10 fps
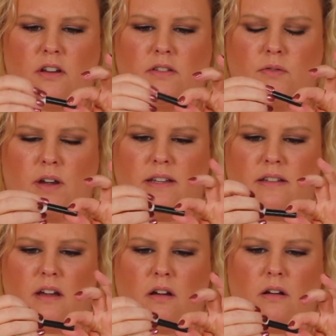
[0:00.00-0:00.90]
shove it right
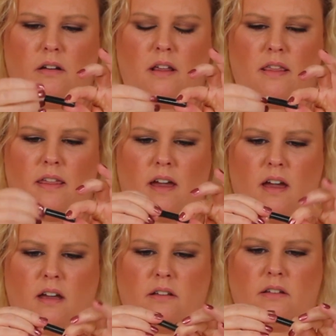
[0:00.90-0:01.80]
down
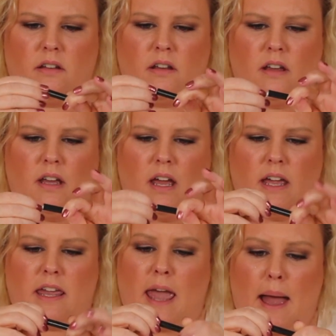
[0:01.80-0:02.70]
that
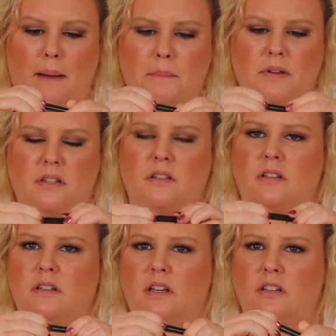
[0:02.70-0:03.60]
cap
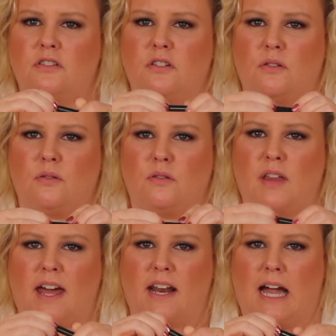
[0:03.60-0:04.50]
to
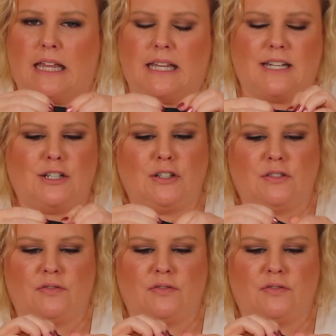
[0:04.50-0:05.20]
that eyeliner,